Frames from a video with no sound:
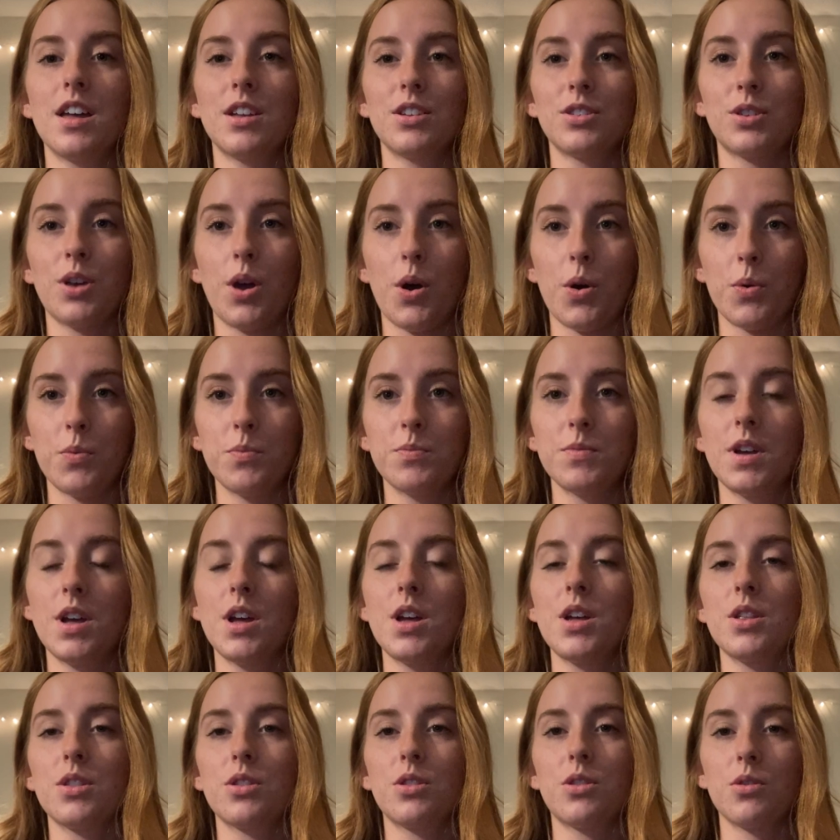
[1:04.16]
So,
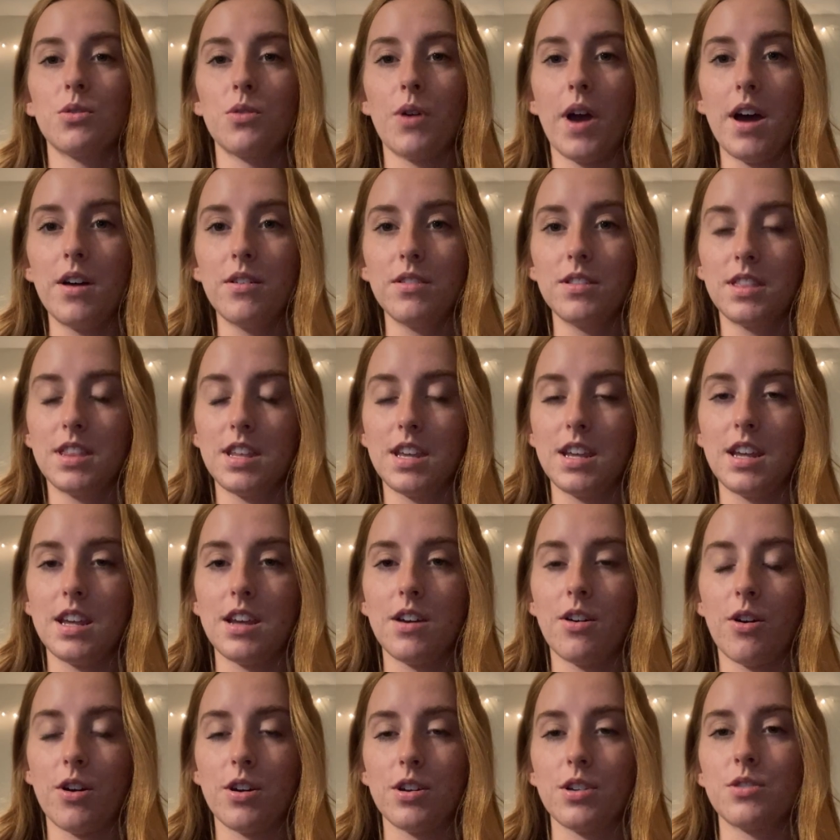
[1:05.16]
throughout the
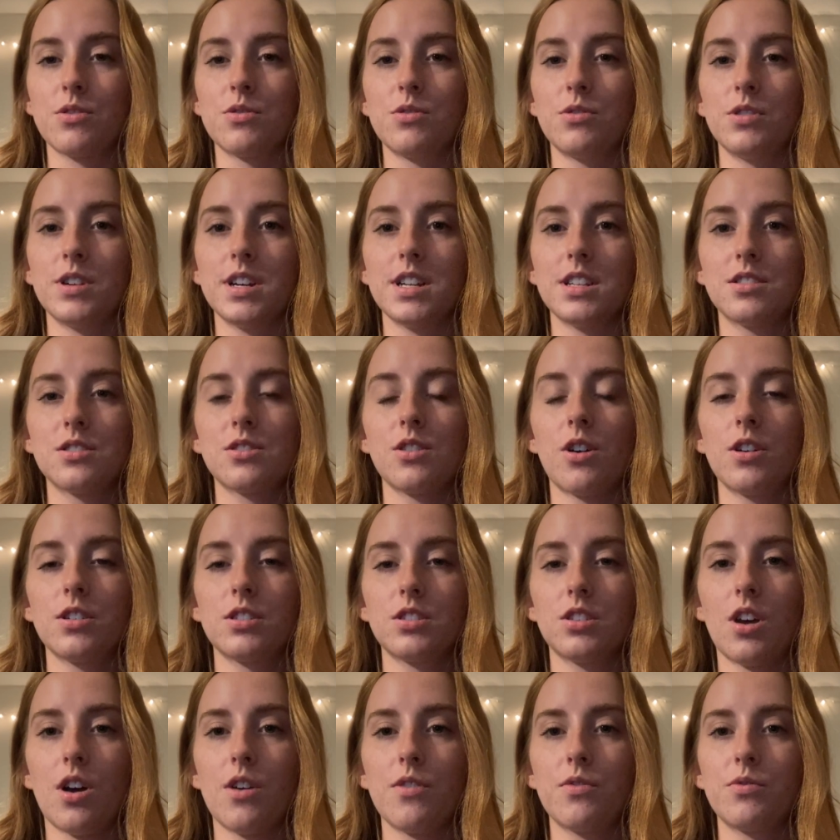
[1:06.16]
article, it
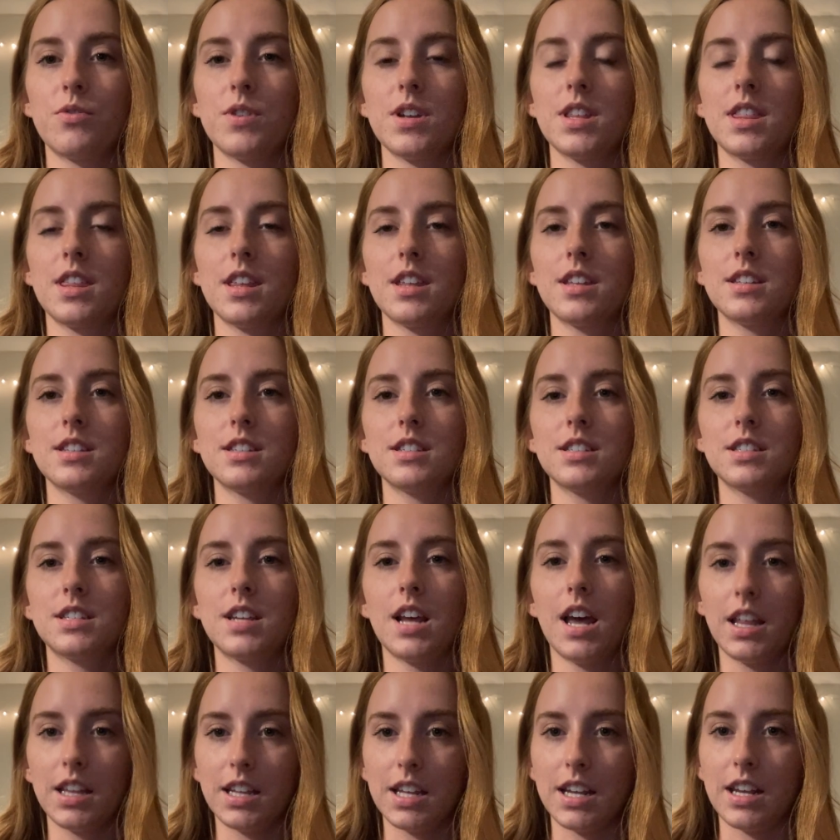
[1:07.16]
starts off with
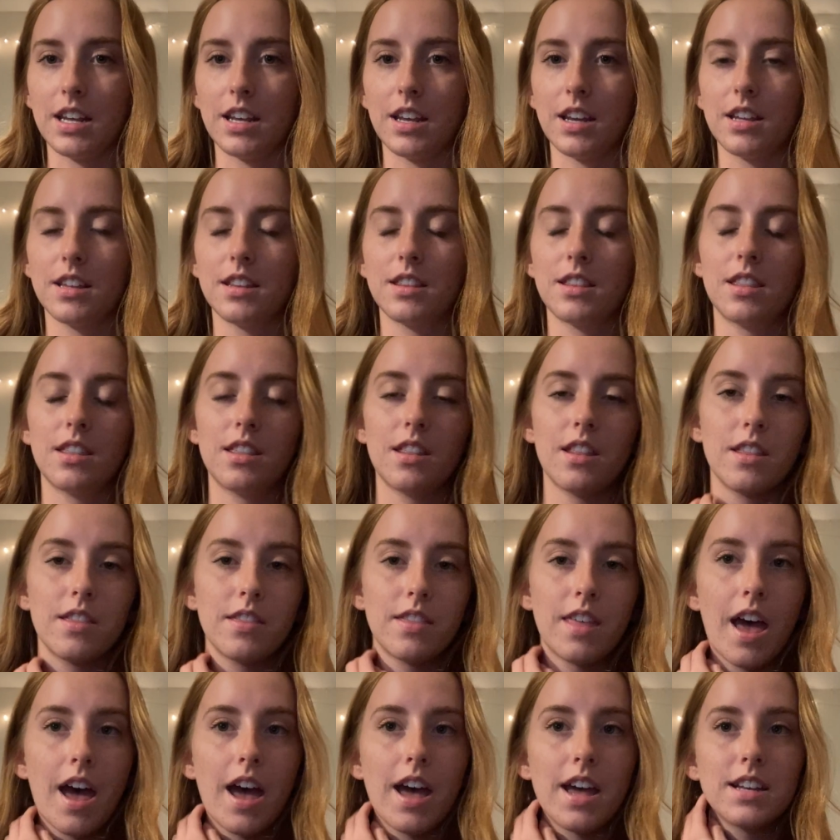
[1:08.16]
telling
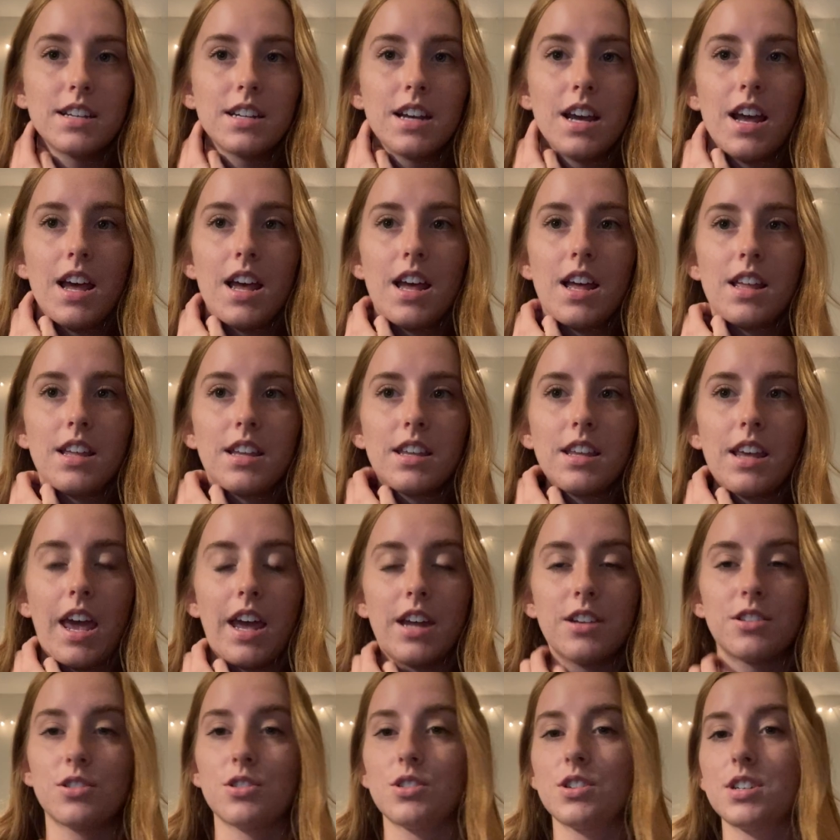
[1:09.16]
that
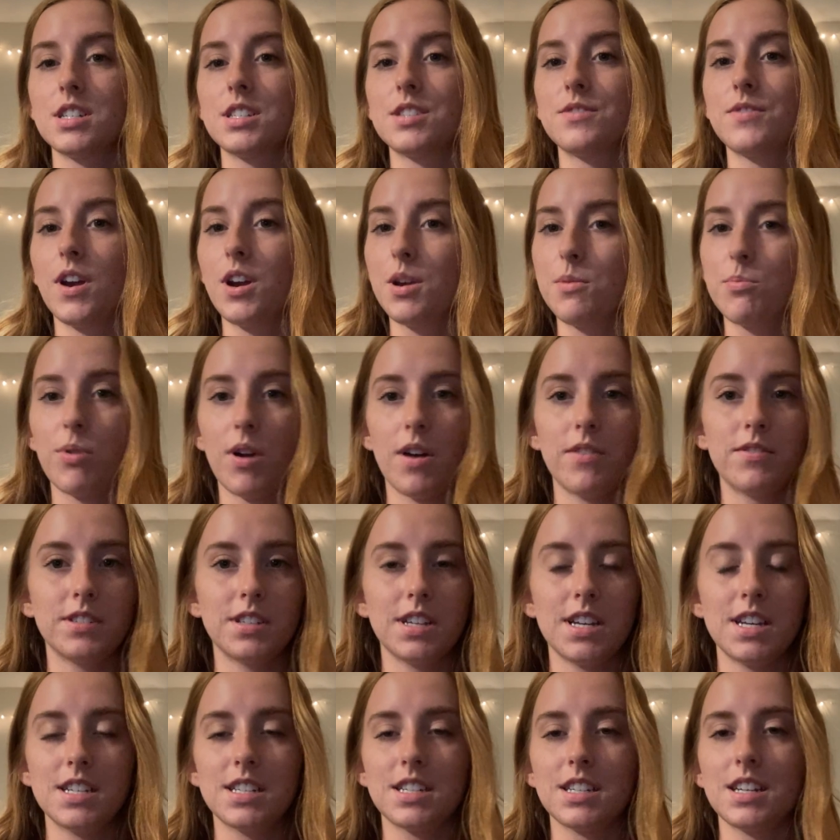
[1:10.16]
cancer is very
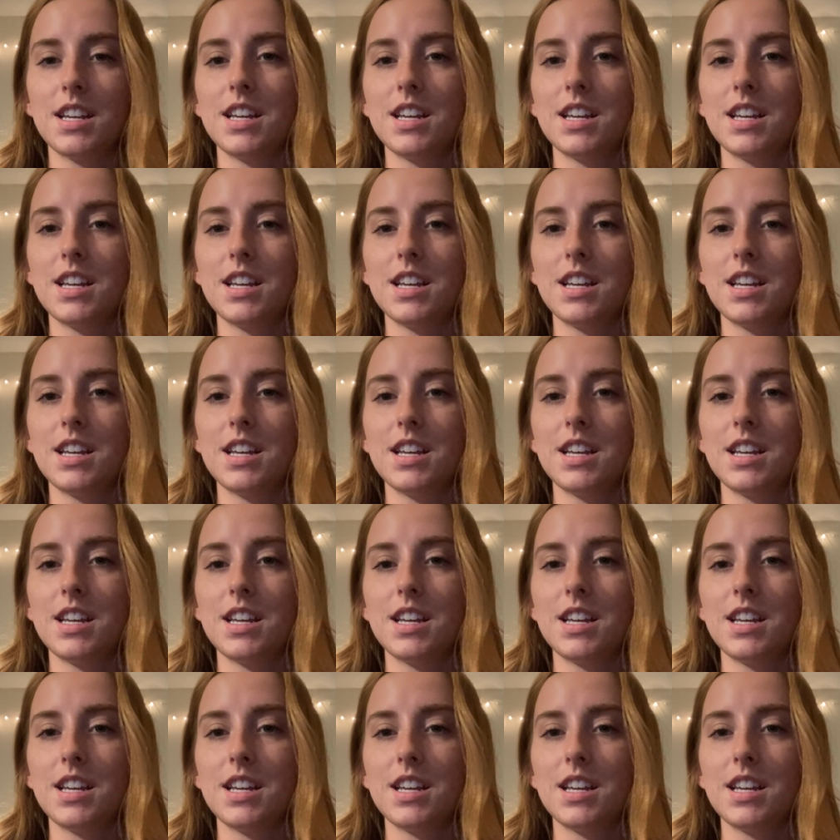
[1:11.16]
prevalent.